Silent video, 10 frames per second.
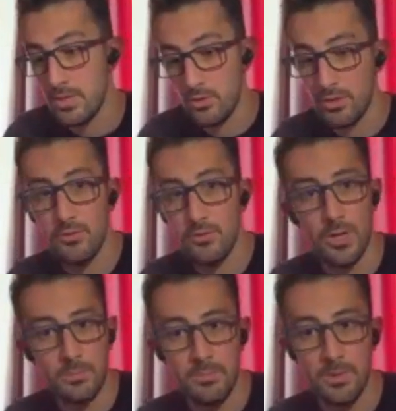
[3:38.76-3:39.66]
according to
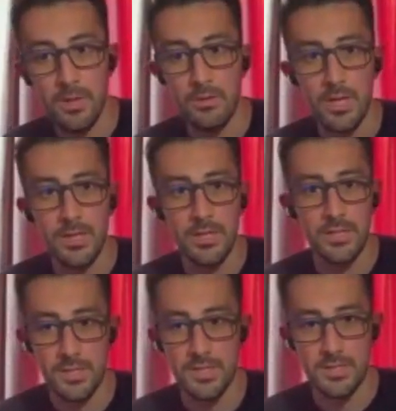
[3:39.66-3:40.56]
our modern
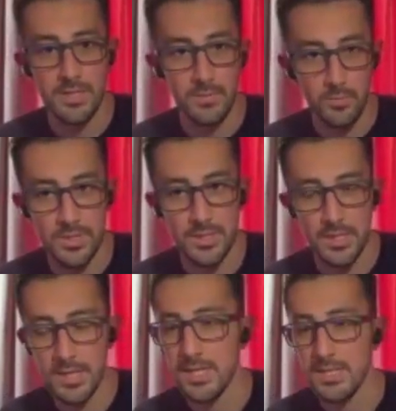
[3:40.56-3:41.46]
knowledge, that wasn't
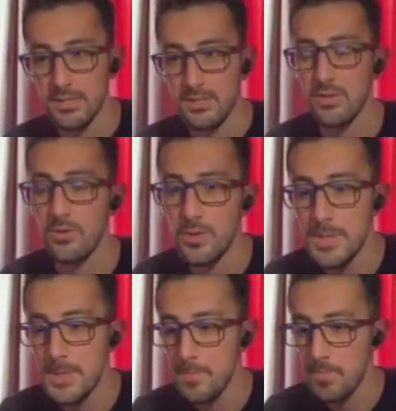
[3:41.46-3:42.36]
the case. So
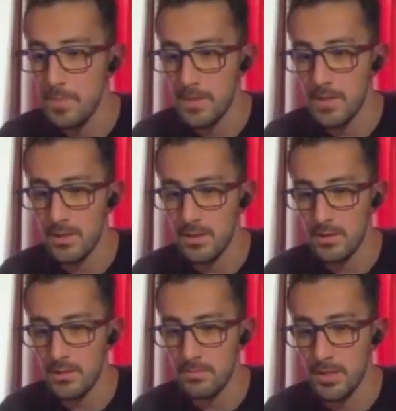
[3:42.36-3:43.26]

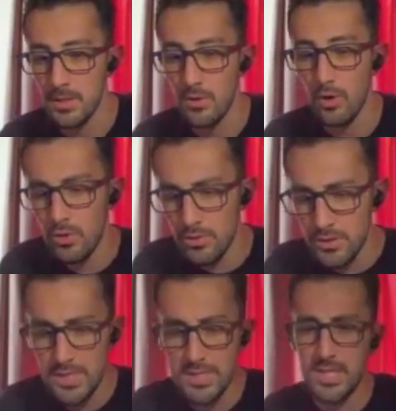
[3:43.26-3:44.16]
uh, all
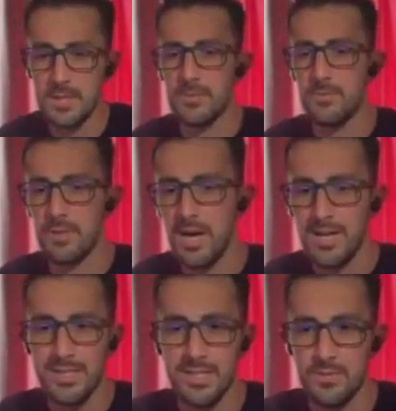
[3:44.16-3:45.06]
these types of
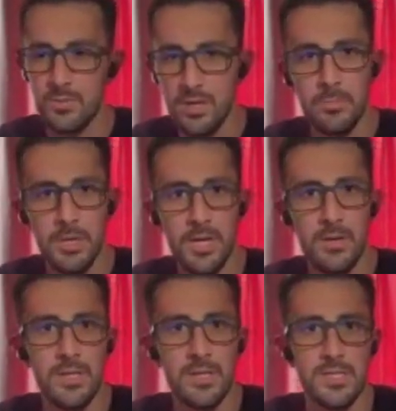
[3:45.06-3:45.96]
contents were coming
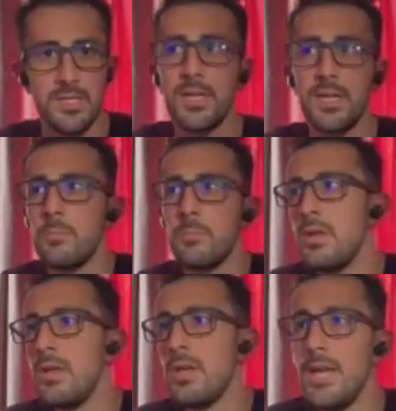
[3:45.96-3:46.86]
out at this time,
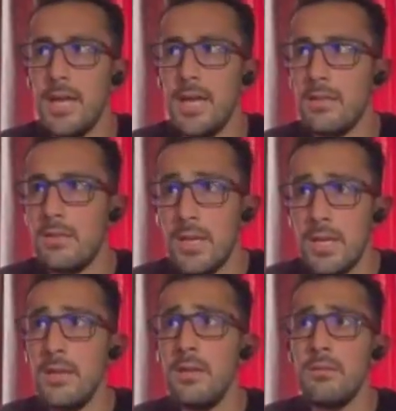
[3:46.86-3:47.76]
and
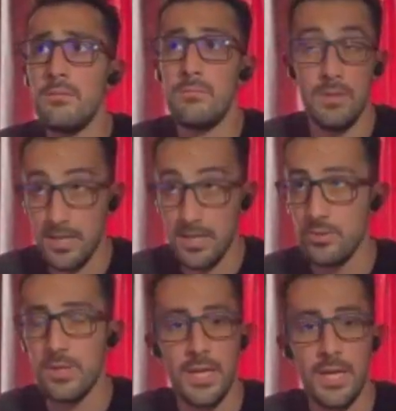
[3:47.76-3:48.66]
they
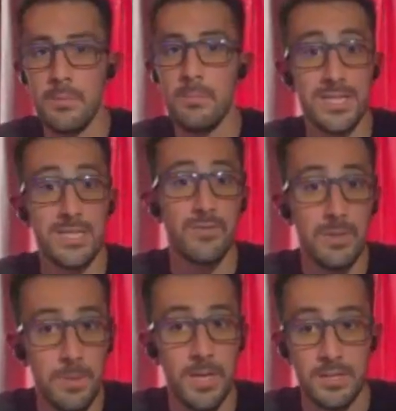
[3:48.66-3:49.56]
naturally had a massive
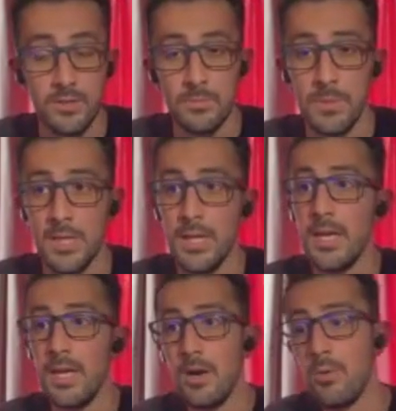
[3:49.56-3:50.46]
impact on me.
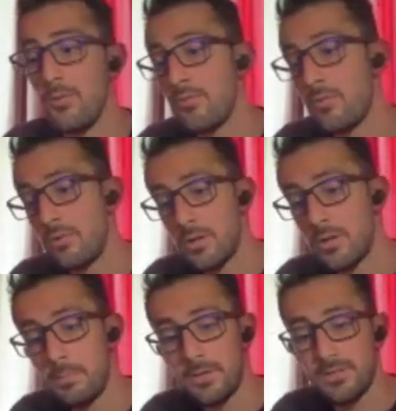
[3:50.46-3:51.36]
However,
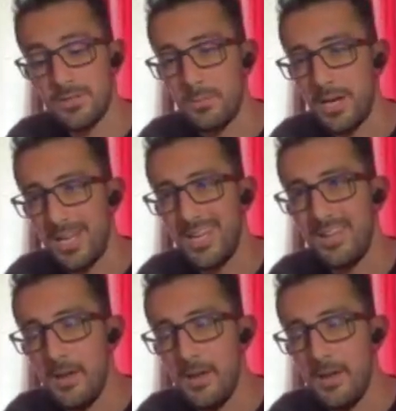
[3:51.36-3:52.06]
compared to my